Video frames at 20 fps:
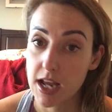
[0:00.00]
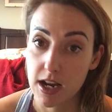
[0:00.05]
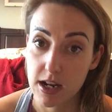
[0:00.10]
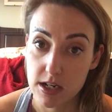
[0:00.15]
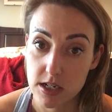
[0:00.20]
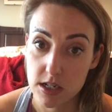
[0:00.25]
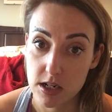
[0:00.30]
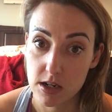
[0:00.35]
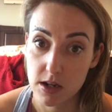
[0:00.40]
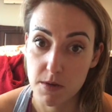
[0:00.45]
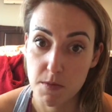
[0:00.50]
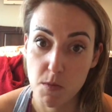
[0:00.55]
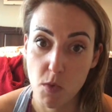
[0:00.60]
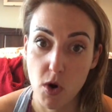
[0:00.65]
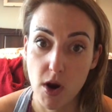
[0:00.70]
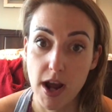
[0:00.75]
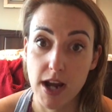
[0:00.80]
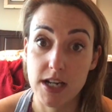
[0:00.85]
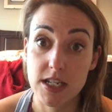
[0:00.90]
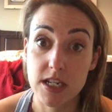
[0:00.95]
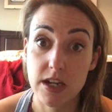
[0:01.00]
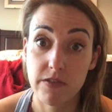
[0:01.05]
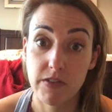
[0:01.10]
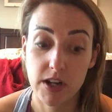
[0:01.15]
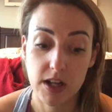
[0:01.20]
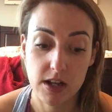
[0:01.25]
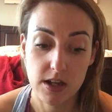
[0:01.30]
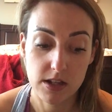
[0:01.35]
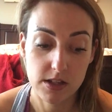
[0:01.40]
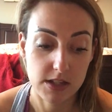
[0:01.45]
get into more
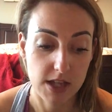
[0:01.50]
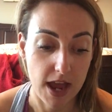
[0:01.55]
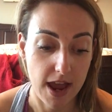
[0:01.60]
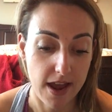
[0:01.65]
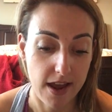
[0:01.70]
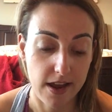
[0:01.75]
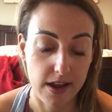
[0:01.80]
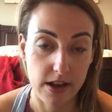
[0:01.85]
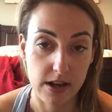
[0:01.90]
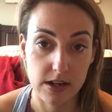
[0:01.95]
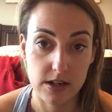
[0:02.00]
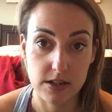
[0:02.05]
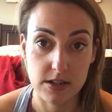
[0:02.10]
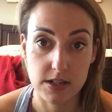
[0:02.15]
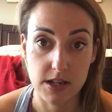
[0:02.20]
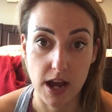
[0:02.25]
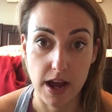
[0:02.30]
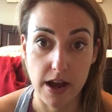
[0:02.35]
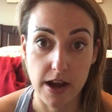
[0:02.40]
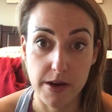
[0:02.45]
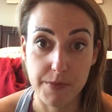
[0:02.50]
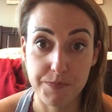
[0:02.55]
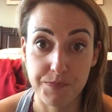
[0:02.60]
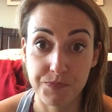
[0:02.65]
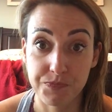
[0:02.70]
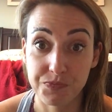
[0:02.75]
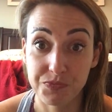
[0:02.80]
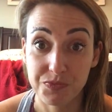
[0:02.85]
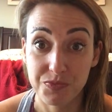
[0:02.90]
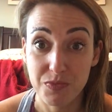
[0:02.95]
activities, and
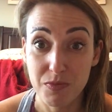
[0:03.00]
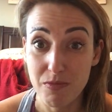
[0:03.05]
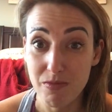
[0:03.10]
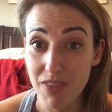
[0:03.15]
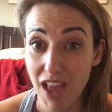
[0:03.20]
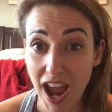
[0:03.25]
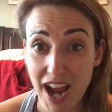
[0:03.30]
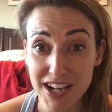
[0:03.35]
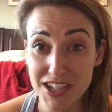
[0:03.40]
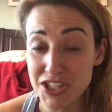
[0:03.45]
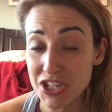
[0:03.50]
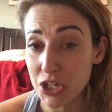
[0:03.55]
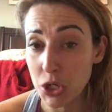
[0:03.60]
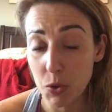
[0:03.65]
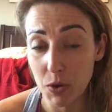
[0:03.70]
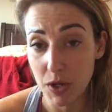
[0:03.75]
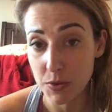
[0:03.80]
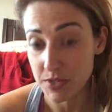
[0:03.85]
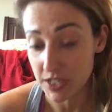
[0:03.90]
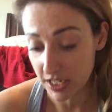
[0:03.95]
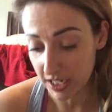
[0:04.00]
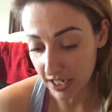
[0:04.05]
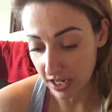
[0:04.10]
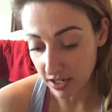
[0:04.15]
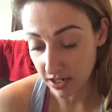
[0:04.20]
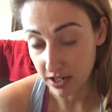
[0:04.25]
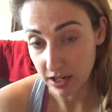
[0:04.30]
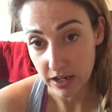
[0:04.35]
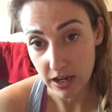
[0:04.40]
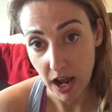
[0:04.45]
I just didn't know when I was going to
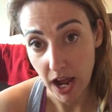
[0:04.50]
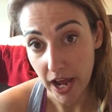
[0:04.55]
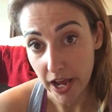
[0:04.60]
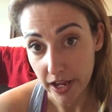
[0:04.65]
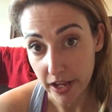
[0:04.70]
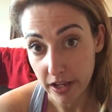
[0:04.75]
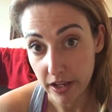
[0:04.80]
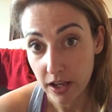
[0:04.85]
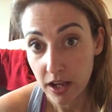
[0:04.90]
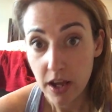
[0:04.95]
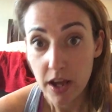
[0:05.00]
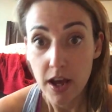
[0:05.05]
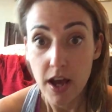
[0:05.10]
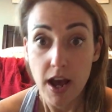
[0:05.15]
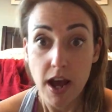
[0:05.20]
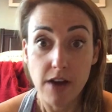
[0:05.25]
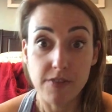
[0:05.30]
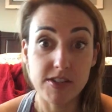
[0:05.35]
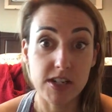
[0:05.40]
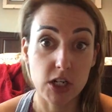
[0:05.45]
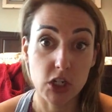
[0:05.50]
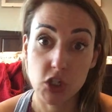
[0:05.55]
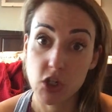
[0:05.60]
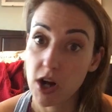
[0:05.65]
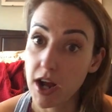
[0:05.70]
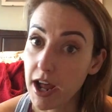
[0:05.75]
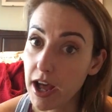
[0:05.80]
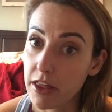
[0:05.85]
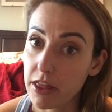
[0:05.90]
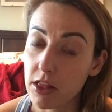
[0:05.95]
get in. And I have done
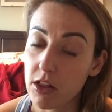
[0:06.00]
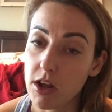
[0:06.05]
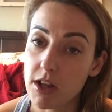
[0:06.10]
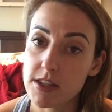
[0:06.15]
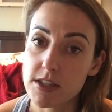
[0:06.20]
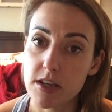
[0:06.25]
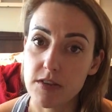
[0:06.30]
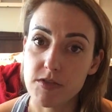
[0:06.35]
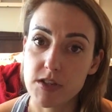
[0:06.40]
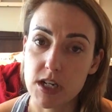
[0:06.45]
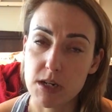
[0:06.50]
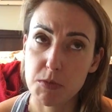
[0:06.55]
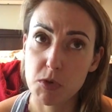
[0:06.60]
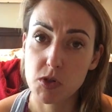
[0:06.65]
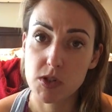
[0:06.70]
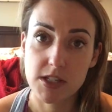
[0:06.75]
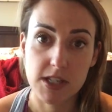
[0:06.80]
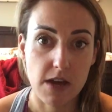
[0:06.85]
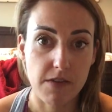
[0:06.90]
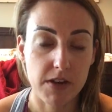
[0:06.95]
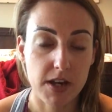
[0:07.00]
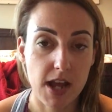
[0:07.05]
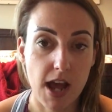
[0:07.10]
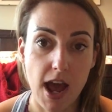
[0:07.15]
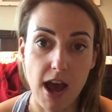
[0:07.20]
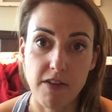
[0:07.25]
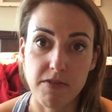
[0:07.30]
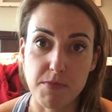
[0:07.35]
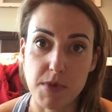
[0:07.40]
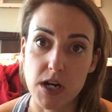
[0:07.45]
triathlons. I've done about 7
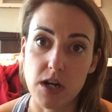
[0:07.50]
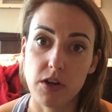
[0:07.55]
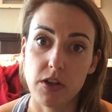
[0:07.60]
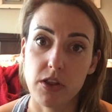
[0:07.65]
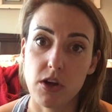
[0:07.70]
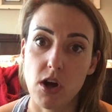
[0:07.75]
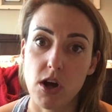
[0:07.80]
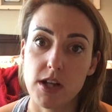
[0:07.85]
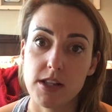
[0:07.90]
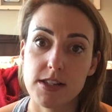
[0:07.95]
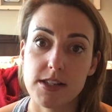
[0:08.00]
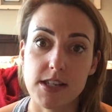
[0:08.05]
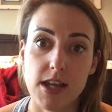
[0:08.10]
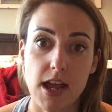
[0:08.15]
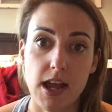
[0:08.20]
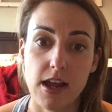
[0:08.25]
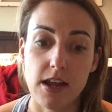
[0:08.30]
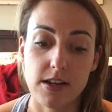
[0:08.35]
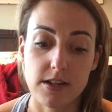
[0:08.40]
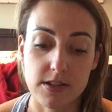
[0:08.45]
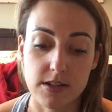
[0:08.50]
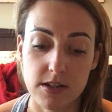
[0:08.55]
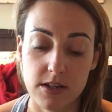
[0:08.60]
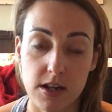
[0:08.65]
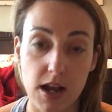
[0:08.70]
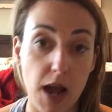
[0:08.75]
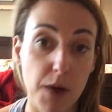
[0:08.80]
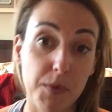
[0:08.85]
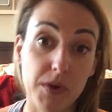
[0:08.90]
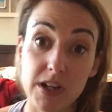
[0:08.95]
half marathons, and
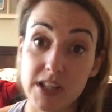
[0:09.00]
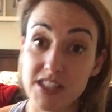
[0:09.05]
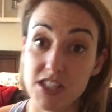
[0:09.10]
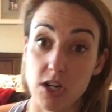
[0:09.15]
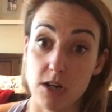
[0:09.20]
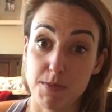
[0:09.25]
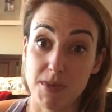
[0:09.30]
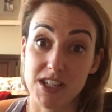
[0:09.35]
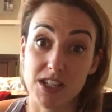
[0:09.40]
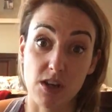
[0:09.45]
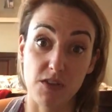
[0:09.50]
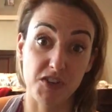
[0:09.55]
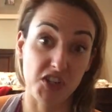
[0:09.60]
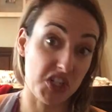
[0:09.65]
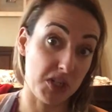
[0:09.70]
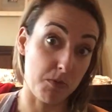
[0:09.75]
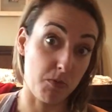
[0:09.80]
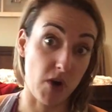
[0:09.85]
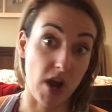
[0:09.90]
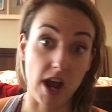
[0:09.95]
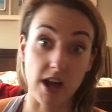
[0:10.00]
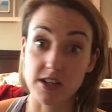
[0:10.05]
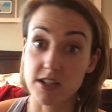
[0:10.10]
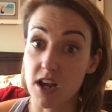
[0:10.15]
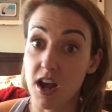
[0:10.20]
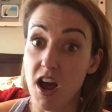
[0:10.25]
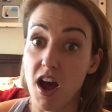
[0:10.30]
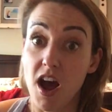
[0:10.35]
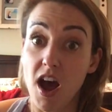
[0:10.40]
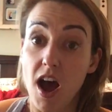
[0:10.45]
I would consider myself a gym rat.
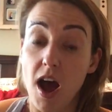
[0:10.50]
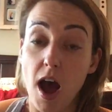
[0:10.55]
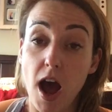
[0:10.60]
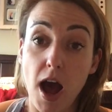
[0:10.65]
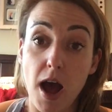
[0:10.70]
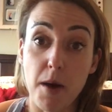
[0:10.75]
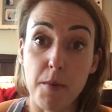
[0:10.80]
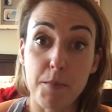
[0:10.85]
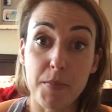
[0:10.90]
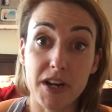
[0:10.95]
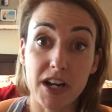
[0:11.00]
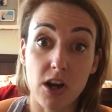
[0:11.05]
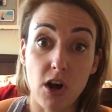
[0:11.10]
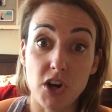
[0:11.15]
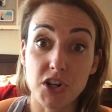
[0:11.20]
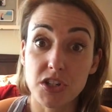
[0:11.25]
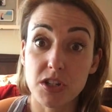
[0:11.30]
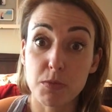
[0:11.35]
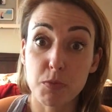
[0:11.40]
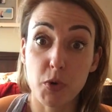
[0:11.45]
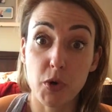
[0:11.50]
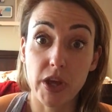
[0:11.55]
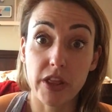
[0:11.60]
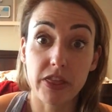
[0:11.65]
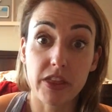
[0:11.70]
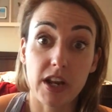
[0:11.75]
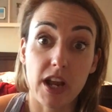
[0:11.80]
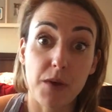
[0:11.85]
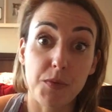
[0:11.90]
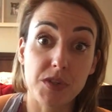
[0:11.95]
But it got to the
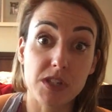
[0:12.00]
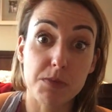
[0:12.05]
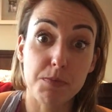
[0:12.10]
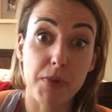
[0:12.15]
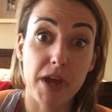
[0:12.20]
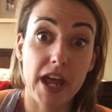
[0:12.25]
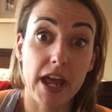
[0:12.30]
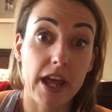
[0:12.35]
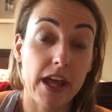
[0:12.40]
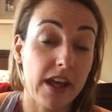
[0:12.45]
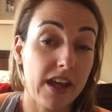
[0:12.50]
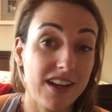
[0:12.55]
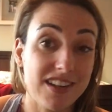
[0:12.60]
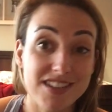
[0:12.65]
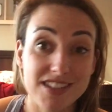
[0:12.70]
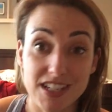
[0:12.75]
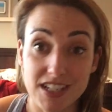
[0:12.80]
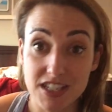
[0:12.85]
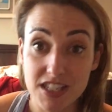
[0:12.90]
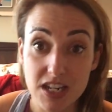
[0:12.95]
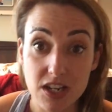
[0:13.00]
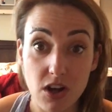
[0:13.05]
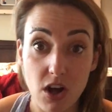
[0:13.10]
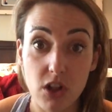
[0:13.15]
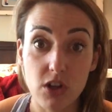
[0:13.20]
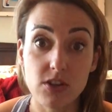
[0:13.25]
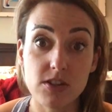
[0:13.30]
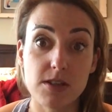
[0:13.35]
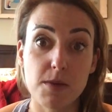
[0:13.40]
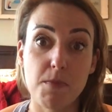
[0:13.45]
point that I was paying
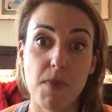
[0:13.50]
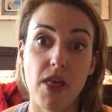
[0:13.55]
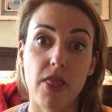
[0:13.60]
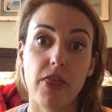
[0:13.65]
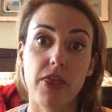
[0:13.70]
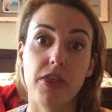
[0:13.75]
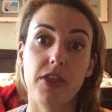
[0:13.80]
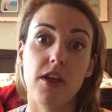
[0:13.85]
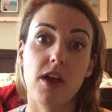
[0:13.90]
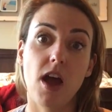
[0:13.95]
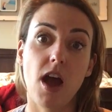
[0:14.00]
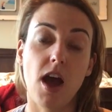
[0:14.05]
$60 a month,